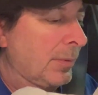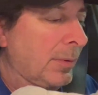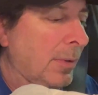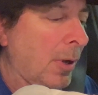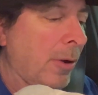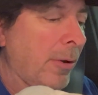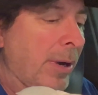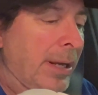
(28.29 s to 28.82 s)

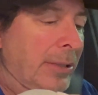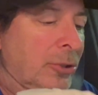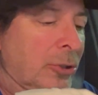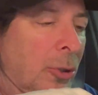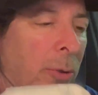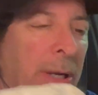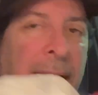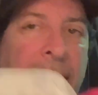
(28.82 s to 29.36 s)
All right,
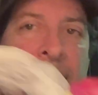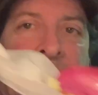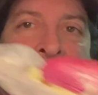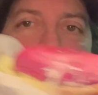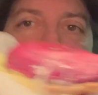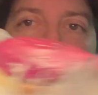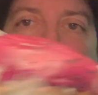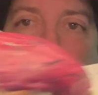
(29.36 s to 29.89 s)
so it is
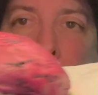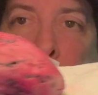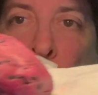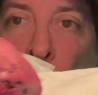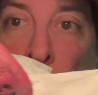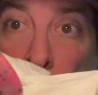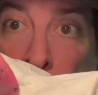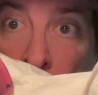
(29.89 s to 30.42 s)
a
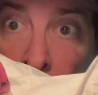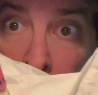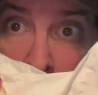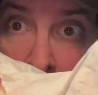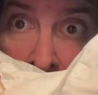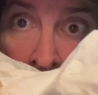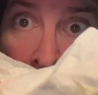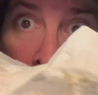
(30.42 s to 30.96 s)
purple
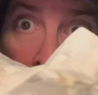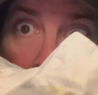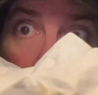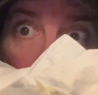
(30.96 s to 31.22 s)
bun.